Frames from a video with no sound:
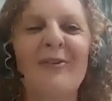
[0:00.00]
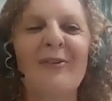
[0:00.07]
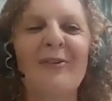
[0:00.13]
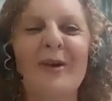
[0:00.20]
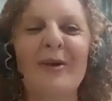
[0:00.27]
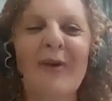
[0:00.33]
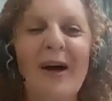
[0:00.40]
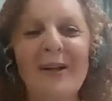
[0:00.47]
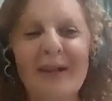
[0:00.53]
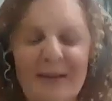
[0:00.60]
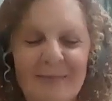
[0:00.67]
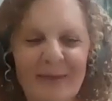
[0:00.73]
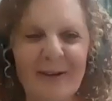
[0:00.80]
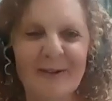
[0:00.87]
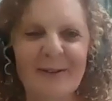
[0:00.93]
we
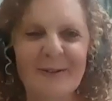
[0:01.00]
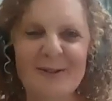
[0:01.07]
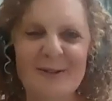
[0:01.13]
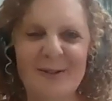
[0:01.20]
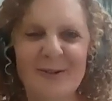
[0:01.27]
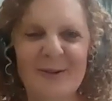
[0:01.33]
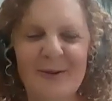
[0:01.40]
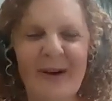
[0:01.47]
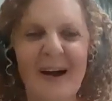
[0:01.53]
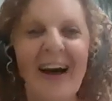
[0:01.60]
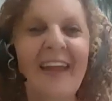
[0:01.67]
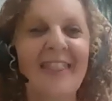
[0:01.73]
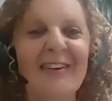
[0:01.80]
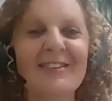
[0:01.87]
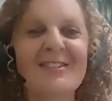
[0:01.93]
welcome you to
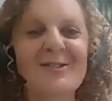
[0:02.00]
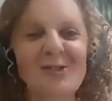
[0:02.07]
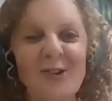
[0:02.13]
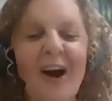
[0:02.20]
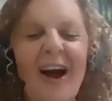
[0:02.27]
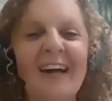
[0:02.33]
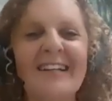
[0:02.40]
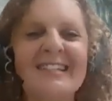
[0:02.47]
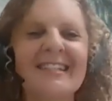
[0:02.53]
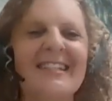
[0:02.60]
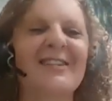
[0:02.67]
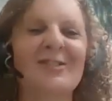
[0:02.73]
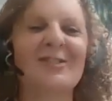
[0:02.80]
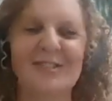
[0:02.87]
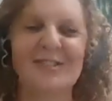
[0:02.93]
the Stride
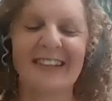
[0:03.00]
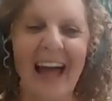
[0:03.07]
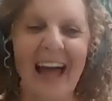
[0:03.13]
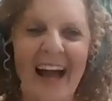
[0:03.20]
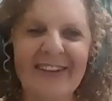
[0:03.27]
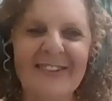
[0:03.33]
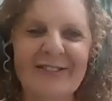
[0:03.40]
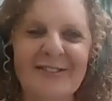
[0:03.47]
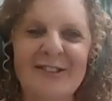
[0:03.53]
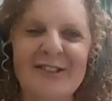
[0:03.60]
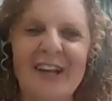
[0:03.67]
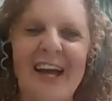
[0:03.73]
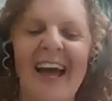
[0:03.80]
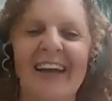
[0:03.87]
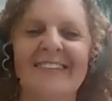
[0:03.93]
Teachers Lounge,
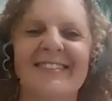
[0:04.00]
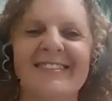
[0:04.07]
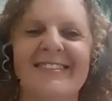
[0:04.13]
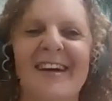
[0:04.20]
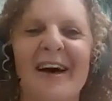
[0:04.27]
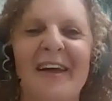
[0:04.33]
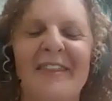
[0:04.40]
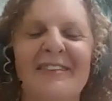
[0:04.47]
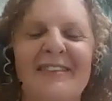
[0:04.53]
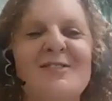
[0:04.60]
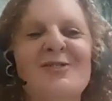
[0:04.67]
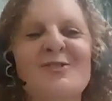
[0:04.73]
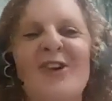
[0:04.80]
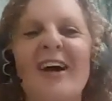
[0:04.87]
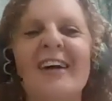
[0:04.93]
and the
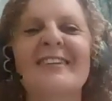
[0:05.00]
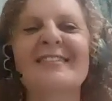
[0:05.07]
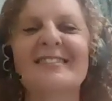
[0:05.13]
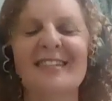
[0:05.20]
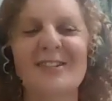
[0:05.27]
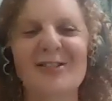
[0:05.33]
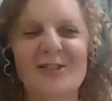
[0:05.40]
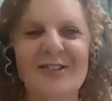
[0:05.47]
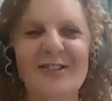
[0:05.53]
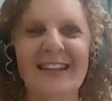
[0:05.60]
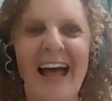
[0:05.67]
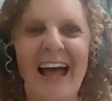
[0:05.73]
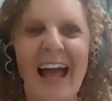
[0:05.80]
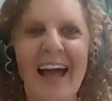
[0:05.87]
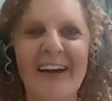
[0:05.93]
Strides Teachers
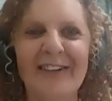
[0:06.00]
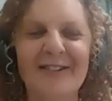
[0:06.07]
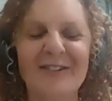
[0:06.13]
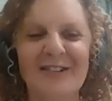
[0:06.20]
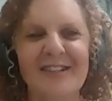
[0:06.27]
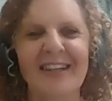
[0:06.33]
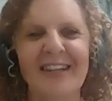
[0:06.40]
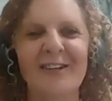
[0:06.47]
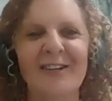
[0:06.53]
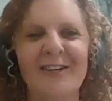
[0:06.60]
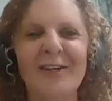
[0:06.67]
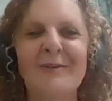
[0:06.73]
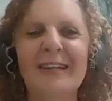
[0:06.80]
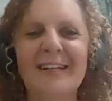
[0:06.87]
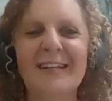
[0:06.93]
Lounge is a
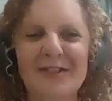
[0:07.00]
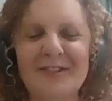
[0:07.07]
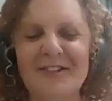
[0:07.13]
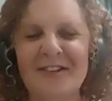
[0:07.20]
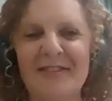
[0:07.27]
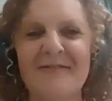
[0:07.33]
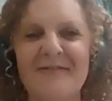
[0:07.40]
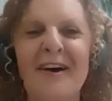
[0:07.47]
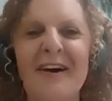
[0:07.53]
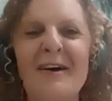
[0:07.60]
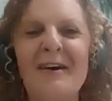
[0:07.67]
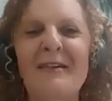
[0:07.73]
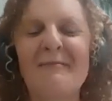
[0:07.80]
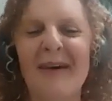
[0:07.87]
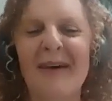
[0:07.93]
new initiative
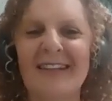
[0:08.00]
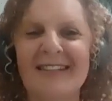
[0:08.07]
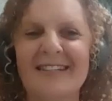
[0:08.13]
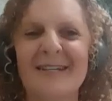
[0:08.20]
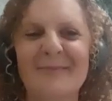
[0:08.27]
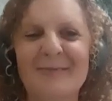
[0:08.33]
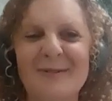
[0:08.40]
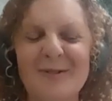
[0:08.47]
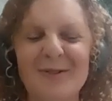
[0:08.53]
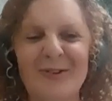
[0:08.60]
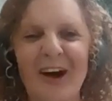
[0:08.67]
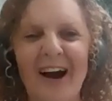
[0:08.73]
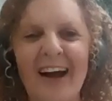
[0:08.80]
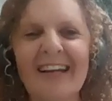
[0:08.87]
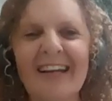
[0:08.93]
by Team
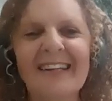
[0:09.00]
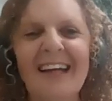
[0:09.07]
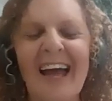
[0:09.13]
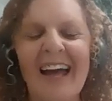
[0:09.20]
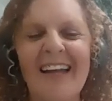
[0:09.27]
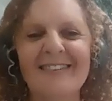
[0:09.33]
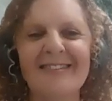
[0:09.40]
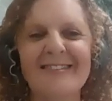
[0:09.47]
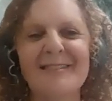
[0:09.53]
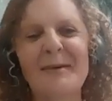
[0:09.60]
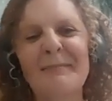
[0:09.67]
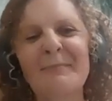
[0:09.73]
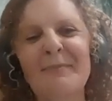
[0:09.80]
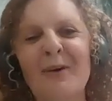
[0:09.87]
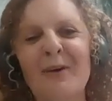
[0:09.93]
Stride, and
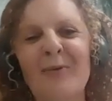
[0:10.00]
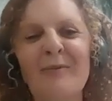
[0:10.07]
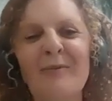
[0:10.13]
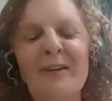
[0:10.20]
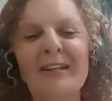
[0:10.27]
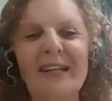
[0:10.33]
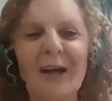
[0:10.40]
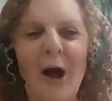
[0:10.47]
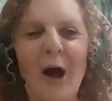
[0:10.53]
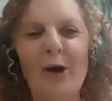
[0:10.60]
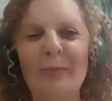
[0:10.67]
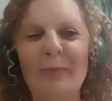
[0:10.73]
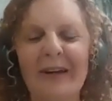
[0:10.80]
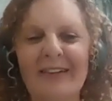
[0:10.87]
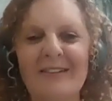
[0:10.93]
we're really
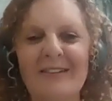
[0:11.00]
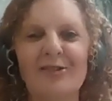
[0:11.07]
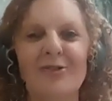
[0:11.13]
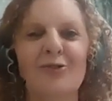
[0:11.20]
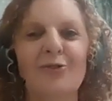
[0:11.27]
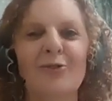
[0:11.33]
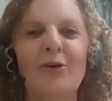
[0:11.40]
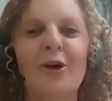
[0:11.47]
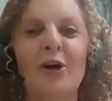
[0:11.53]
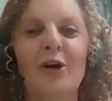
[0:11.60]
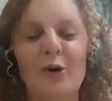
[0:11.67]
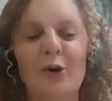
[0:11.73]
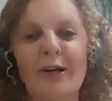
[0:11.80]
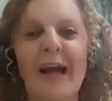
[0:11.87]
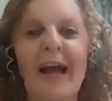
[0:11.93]
hoping to
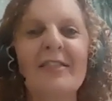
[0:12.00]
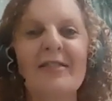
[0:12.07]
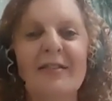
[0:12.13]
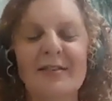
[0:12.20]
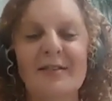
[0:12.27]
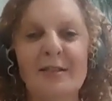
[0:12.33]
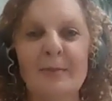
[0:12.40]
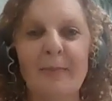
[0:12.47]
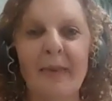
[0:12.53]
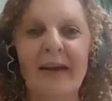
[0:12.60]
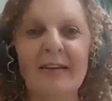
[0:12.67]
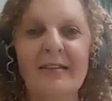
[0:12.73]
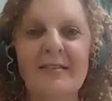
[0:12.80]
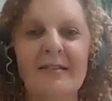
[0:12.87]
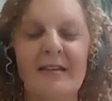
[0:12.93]
create this
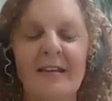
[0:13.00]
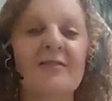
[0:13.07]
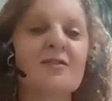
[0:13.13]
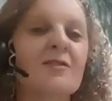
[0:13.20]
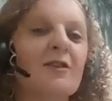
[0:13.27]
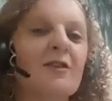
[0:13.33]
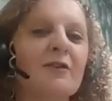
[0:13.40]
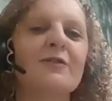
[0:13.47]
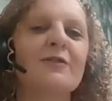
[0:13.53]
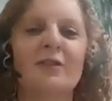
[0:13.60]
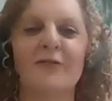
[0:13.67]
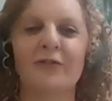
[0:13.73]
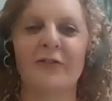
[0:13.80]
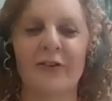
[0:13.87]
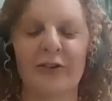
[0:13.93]
space
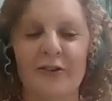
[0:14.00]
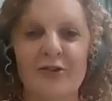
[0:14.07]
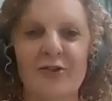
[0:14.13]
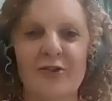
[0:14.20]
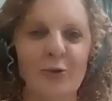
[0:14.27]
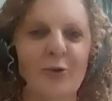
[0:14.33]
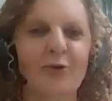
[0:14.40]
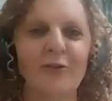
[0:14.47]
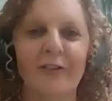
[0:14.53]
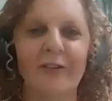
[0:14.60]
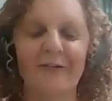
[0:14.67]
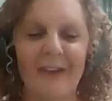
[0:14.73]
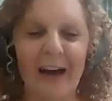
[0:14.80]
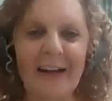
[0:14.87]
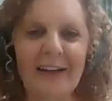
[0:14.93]
exclusive for school
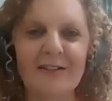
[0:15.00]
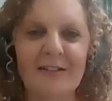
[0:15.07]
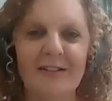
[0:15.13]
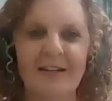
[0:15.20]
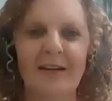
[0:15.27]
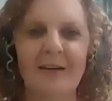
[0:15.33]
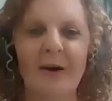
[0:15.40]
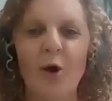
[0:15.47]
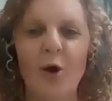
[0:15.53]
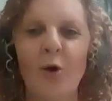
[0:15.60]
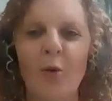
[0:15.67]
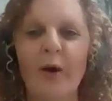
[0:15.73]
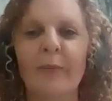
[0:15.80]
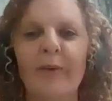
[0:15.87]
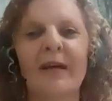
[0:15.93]
faculty
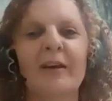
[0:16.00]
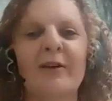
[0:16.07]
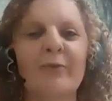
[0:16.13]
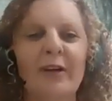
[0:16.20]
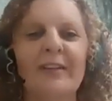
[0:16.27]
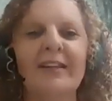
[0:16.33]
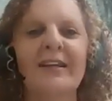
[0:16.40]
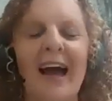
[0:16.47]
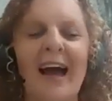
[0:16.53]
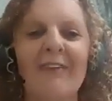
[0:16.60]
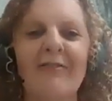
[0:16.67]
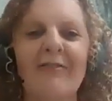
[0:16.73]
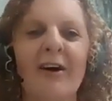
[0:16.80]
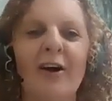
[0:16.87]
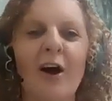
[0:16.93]
where we can really
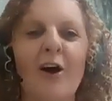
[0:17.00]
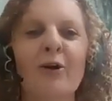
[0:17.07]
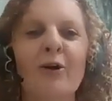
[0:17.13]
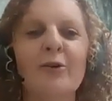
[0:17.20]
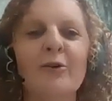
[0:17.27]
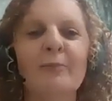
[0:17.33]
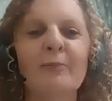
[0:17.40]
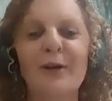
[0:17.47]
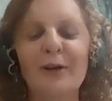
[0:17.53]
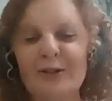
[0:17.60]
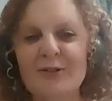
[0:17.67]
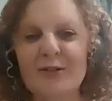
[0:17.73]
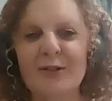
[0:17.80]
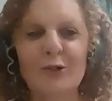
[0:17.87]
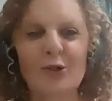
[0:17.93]
have our own
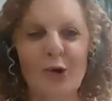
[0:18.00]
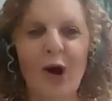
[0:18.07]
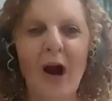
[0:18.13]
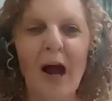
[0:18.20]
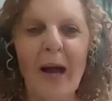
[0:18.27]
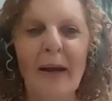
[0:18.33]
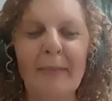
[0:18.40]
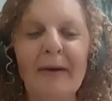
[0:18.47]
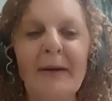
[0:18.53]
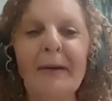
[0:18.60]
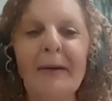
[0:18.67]
personal tribe